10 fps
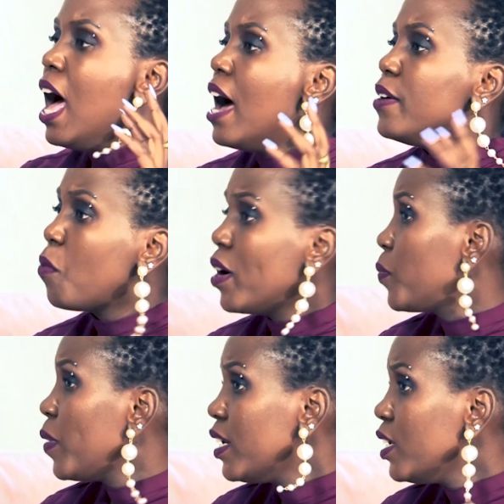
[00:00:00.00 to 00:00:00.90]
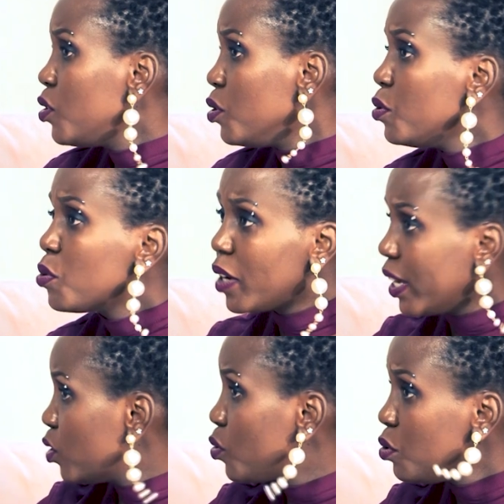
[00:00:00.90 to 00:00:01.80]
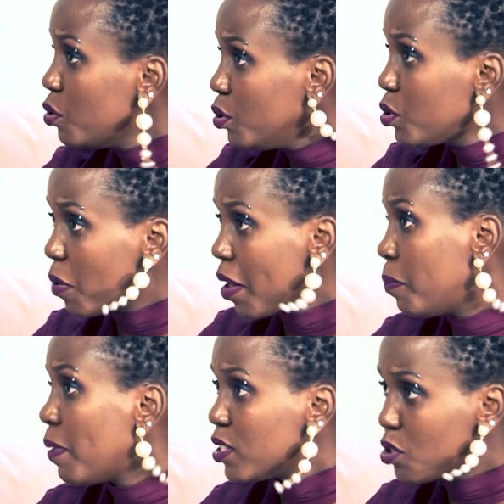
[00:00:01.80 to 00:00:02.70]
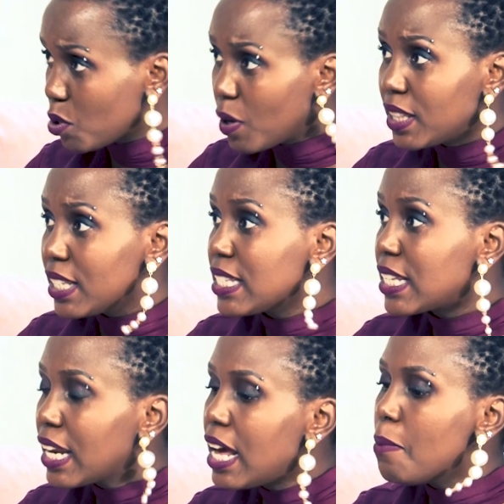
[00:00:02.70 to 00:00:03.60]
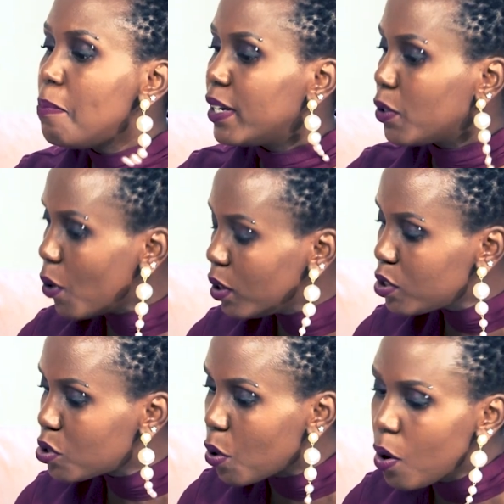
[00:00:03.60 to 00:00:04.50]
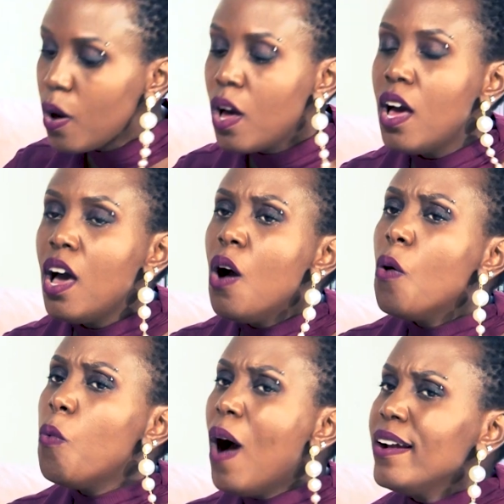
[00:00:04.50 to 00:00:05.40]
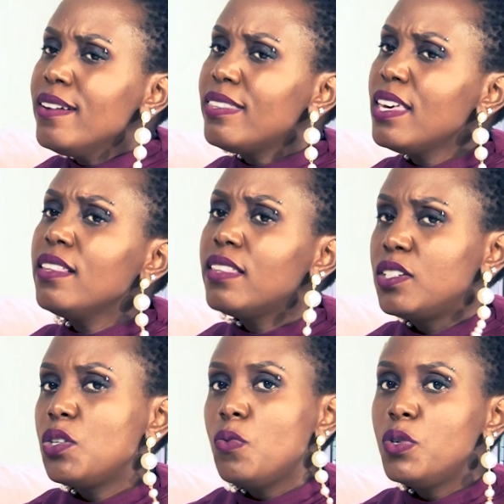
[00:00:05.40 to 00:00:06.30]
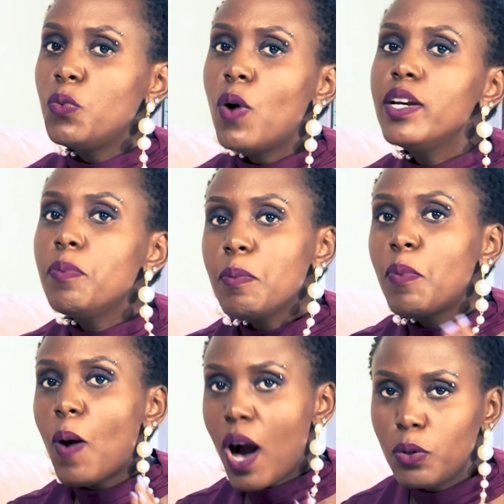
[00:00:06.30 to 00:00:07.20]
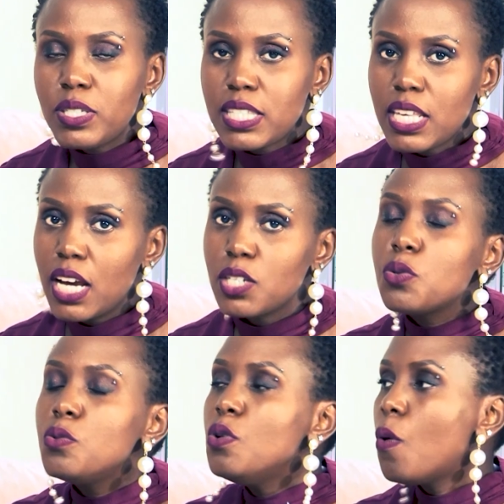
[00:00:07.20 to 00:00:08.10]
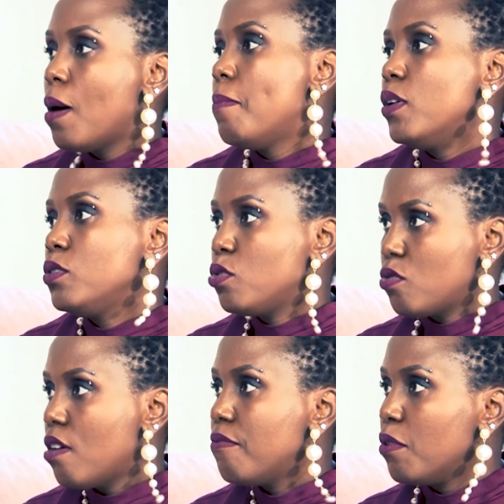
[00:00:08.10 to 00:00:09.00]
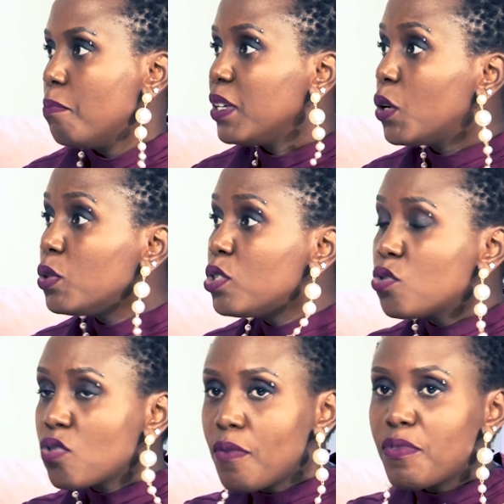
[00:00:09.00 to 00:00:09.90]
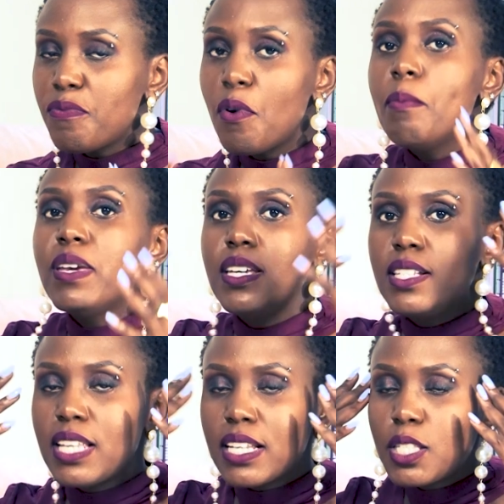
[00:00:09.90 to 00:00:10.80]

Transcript: and what we need to do to get to you to help us join this club, but also one thing that you would want people out there to know about travel, because travel for me it's